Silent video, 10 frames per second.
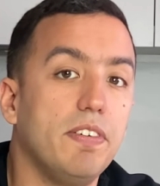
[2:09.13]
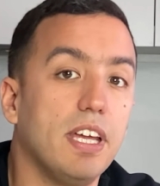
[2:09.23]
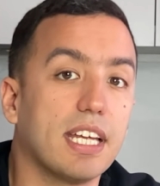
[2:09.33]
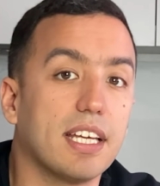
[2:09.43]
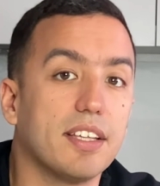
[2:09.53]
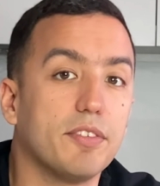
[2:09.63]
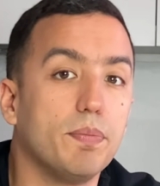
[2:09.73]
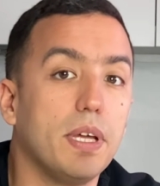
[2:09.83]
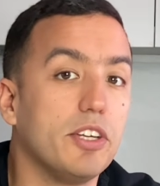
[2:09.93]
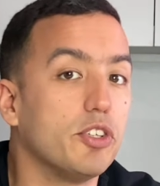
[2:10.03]
Ficus
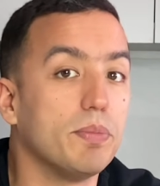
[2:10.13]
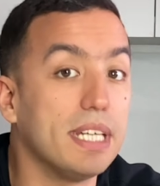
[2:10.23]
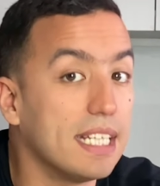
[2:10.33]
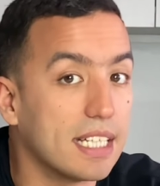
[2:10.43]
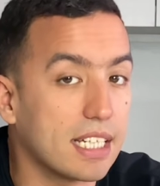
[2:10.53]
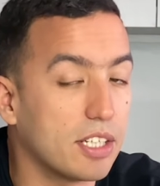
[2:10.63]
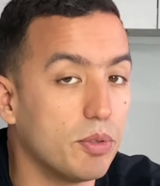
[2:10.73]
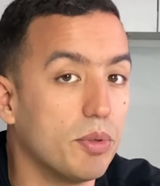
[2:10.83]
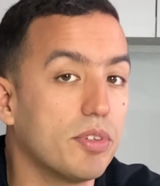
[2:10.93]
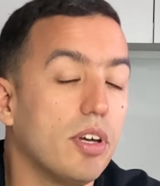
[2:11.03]
benjamina can
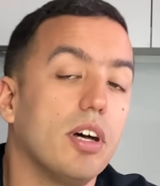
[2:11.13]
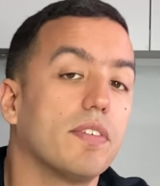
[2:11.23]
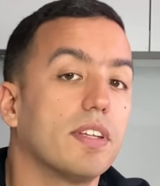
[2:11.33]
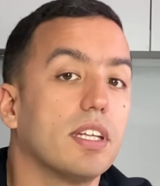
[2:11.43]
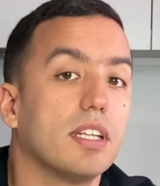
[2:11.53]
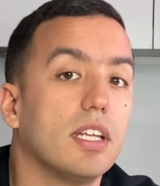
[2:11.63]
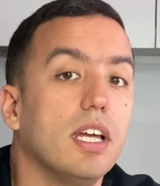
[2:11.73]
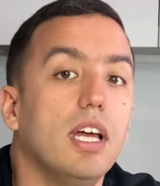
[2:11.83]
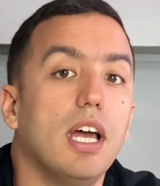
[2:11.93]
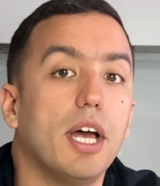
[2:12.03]
also often
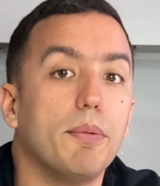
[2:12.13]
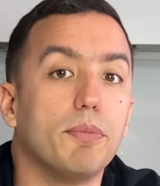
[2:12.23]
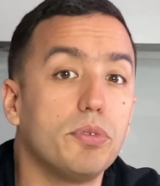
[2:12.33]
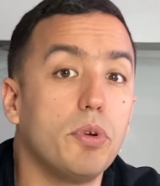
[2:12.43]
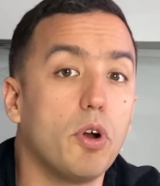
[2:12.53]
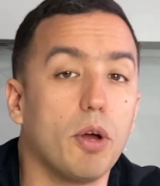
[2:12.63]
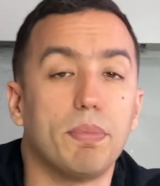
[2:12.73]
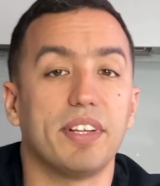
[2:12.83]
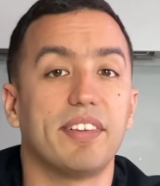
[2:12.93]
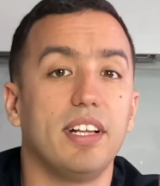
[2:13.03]
drop
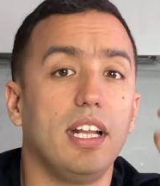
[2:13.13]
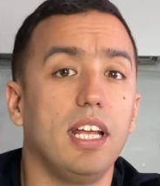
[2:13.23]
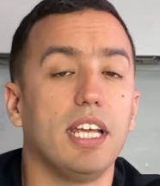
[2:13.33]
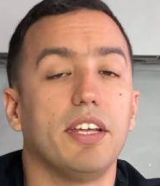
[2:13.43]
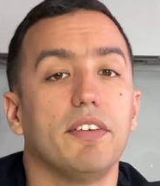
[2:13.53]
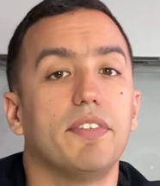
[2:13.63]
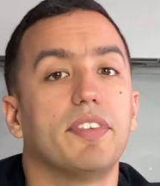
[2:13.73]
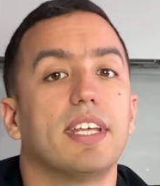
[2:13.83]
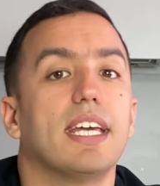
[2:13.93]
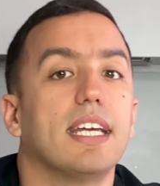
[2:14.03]
its
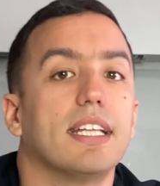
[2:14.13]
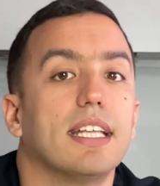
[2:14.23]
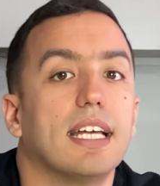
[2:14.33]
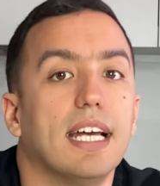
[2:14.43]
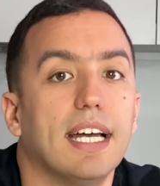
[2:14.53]
leaves in